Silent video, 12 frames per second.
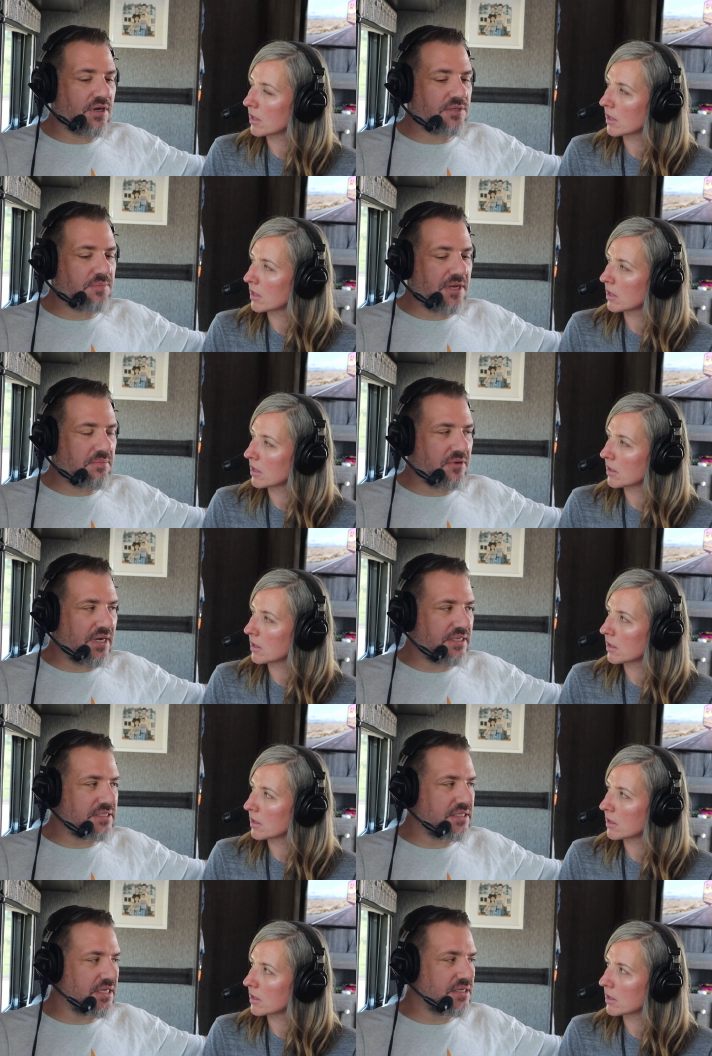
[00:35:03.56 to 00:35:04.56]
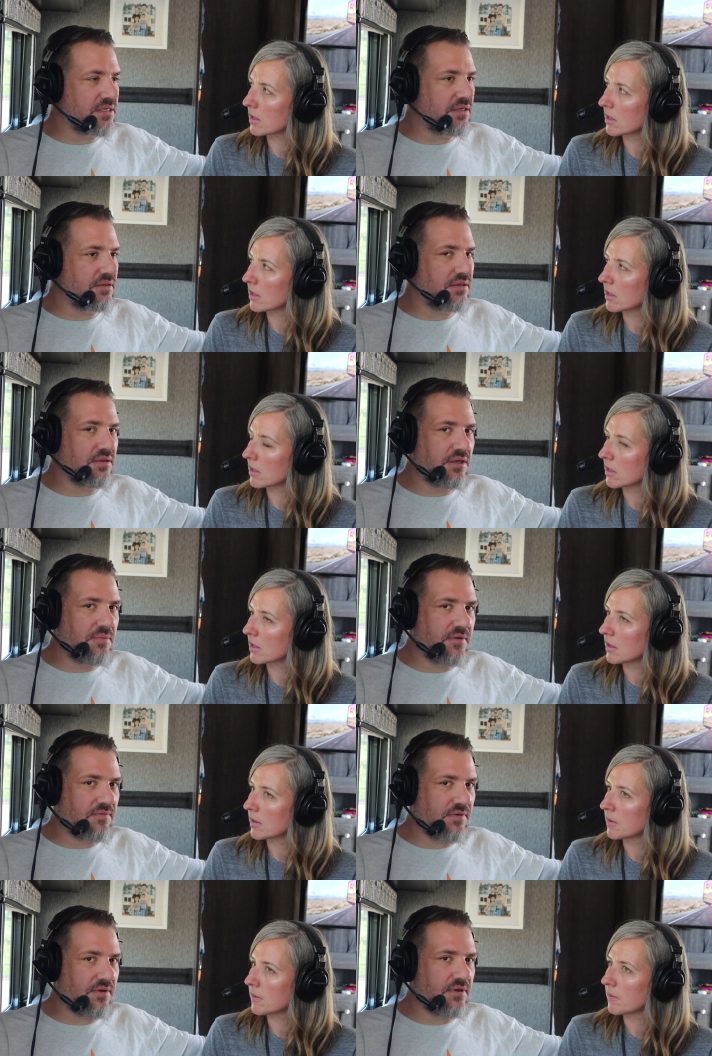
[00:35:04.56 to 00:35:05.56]
Speaker 1: Artist Paint Pots is a little
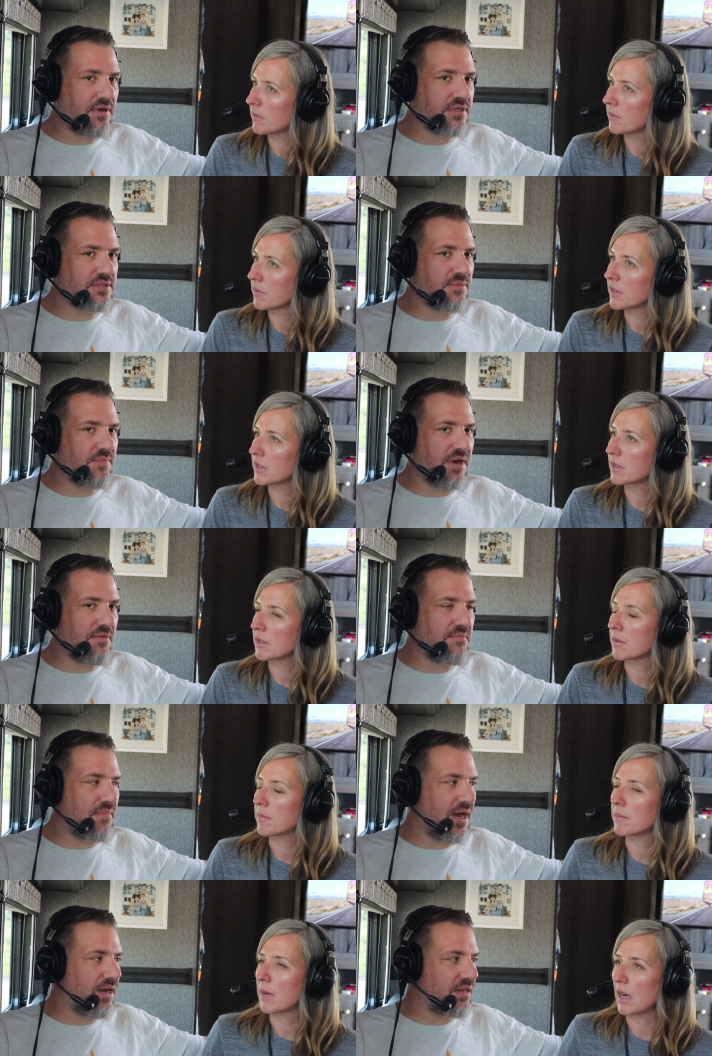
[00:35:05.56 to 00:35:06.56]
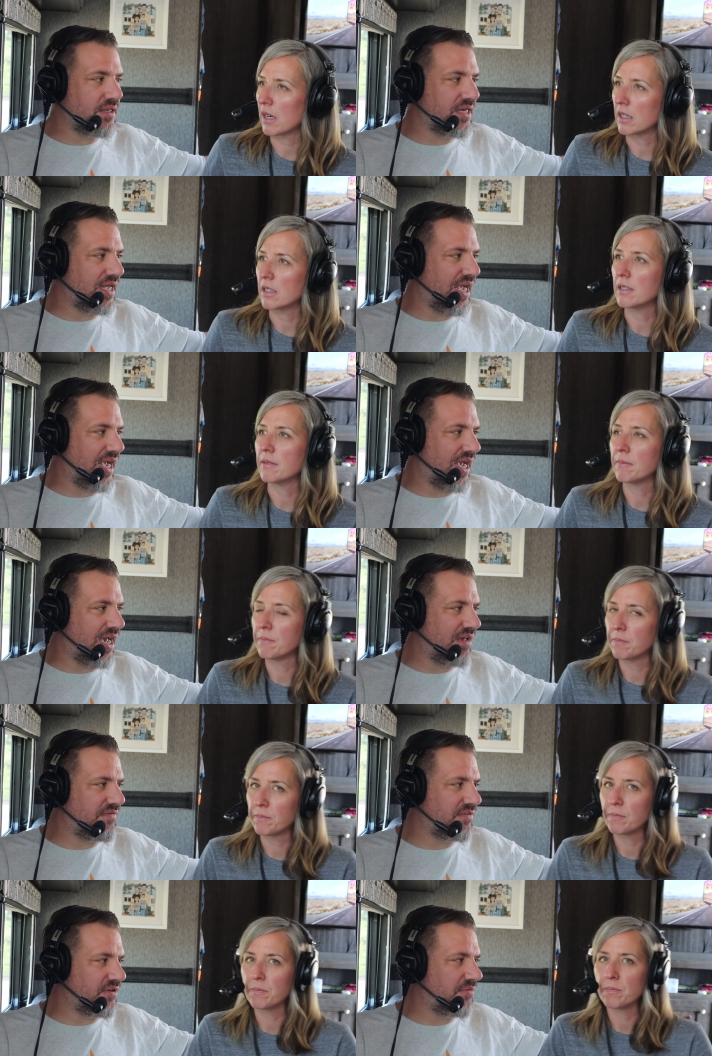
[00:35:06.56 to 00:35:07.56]
bit further. It's about it's a, mile a, mile, and a
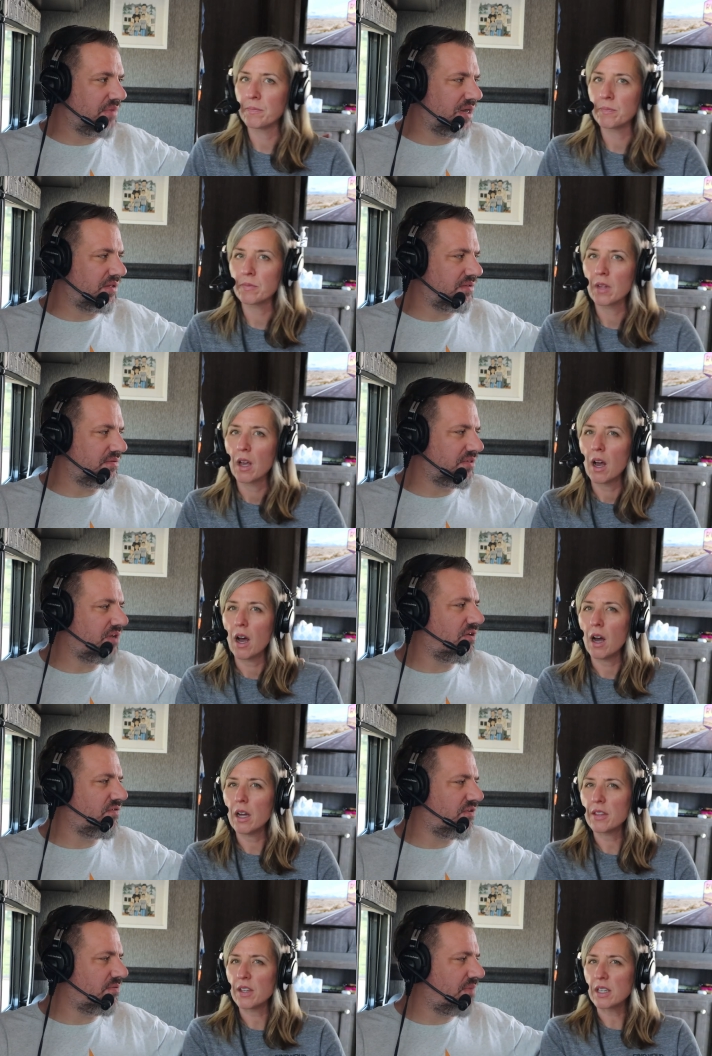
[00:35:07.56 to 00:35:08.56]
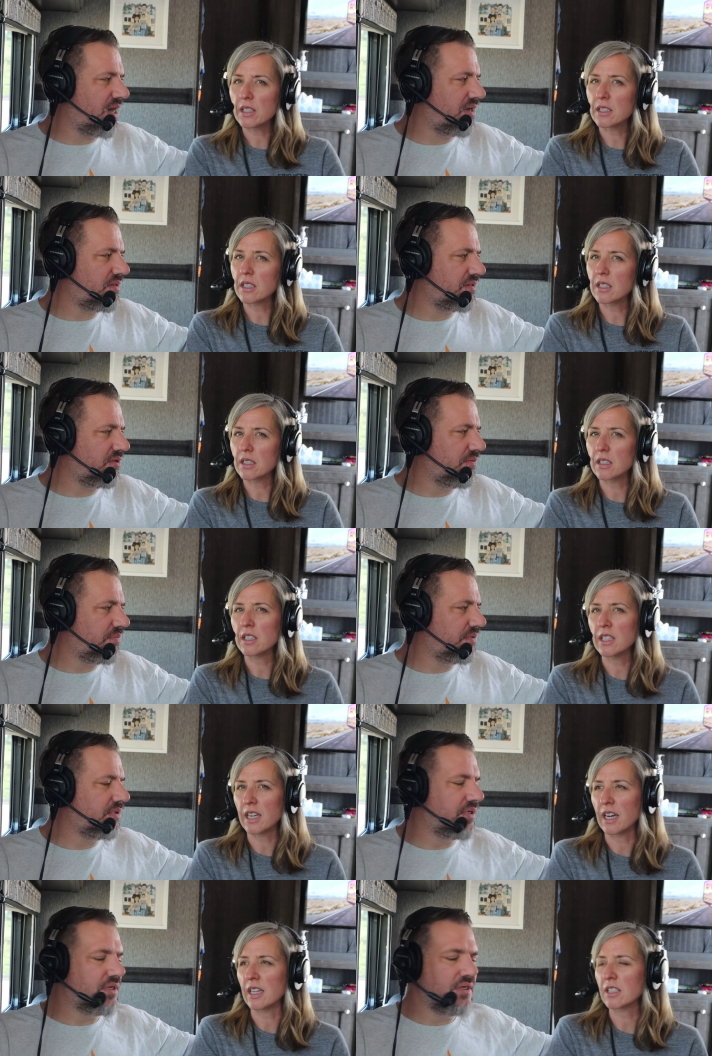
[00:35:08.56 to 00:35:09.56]
half, a little mile, a little well, over a mile a, loop.
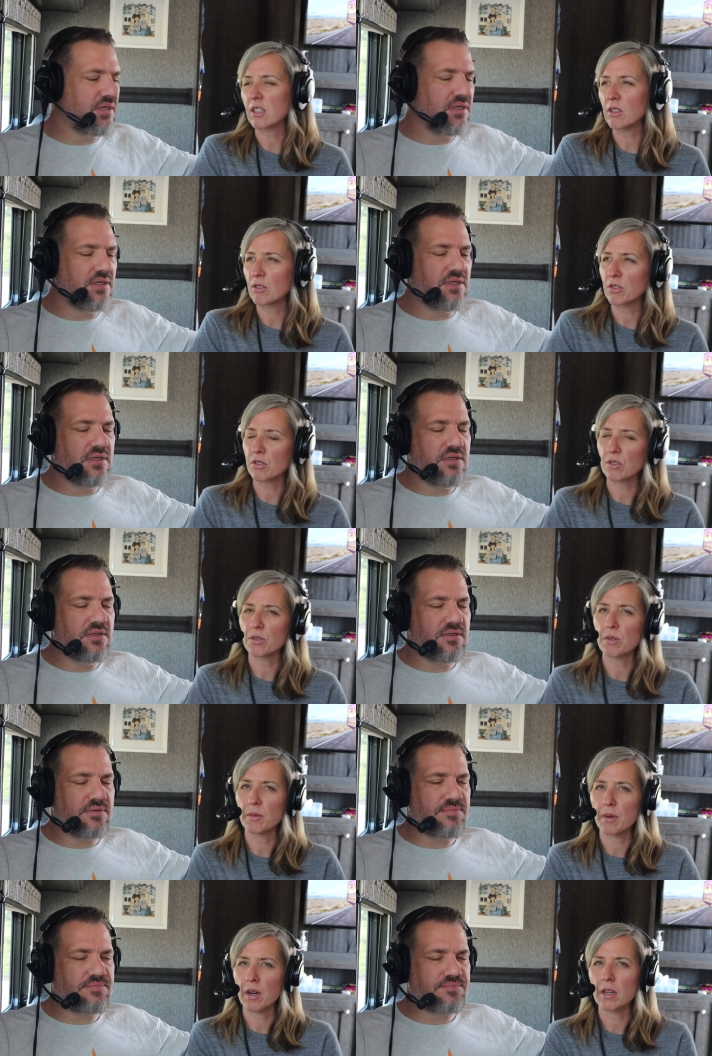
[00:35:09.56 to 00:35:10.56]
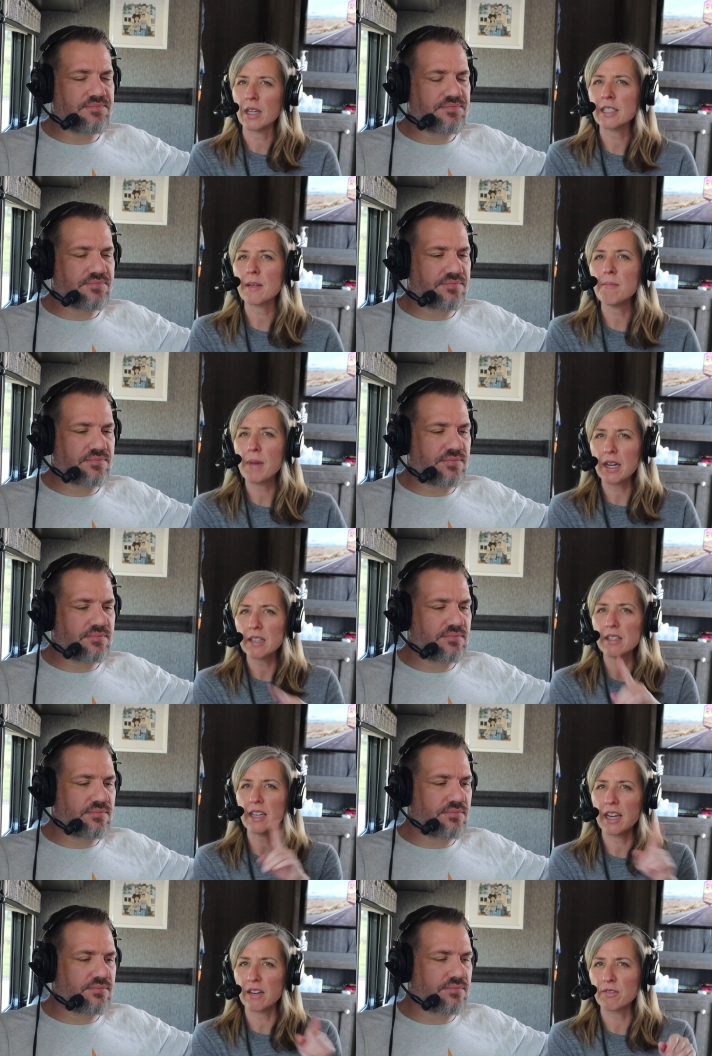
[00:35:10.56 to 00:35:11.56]
Speaker 2: Yeah, it's closer to a. Uh, it's a mile
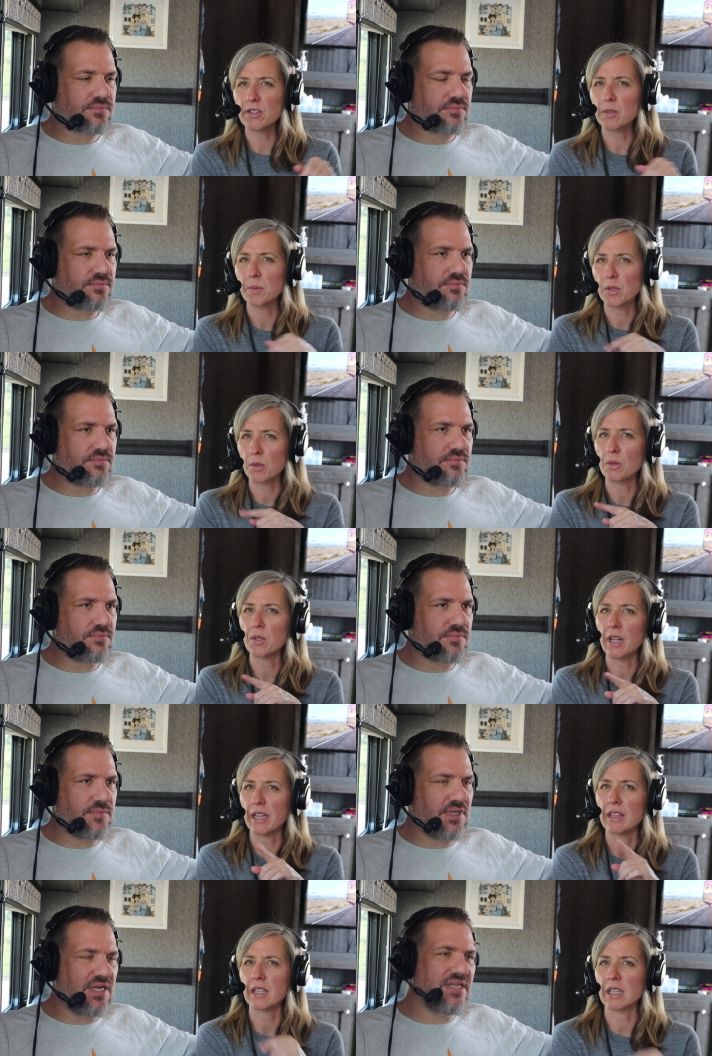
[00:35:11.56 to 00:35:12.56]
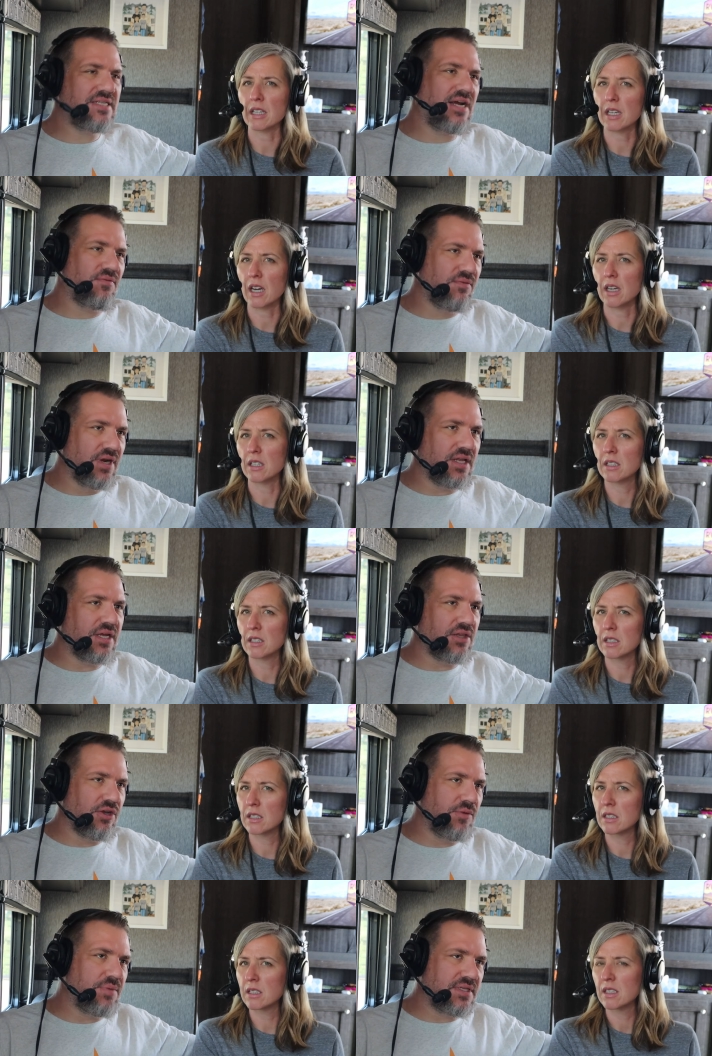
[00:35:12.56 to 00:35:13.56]
and a half loop total, I think. And it's not yeah. really
Speaker 1: a
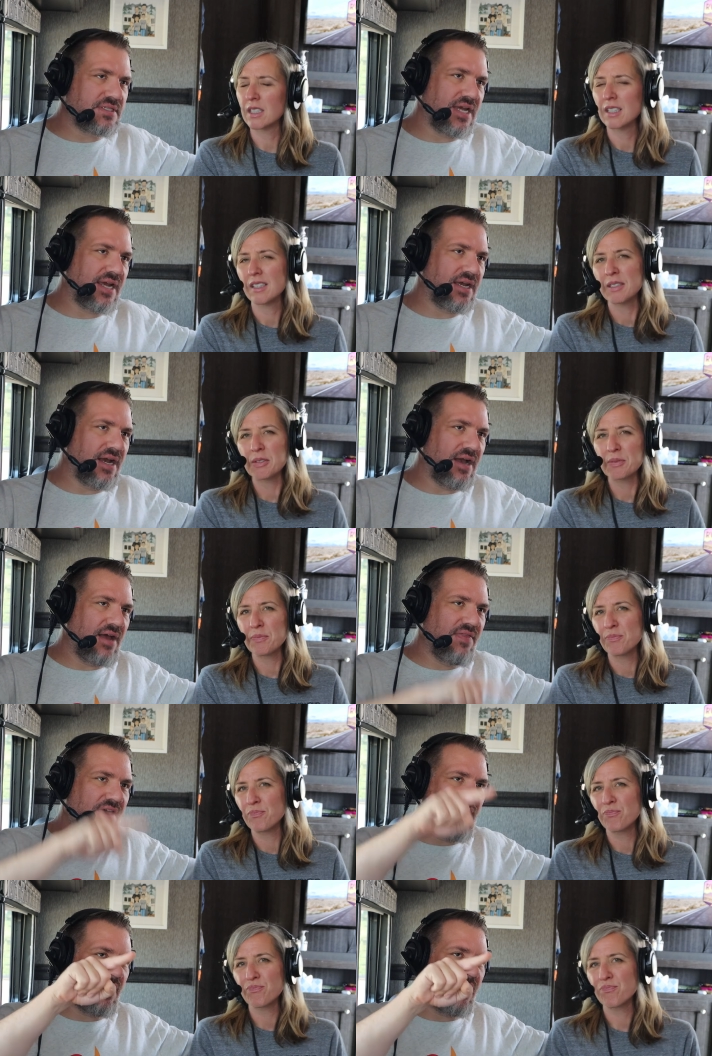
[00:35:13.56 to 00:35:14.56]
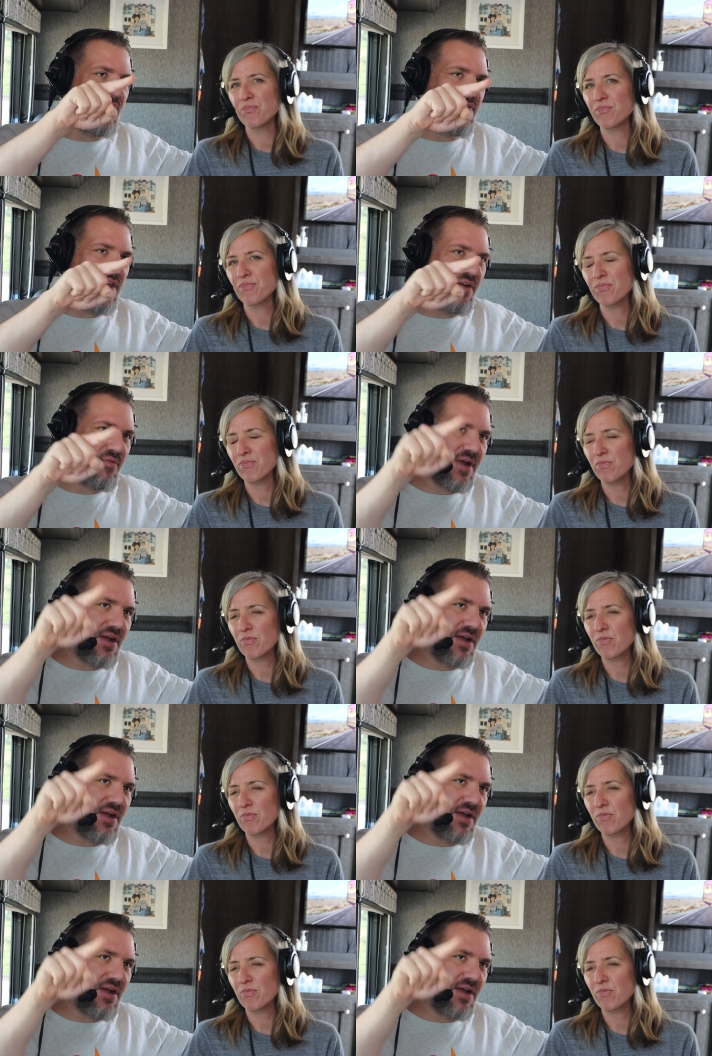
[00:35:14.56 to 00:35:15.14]
loop. It's like there and then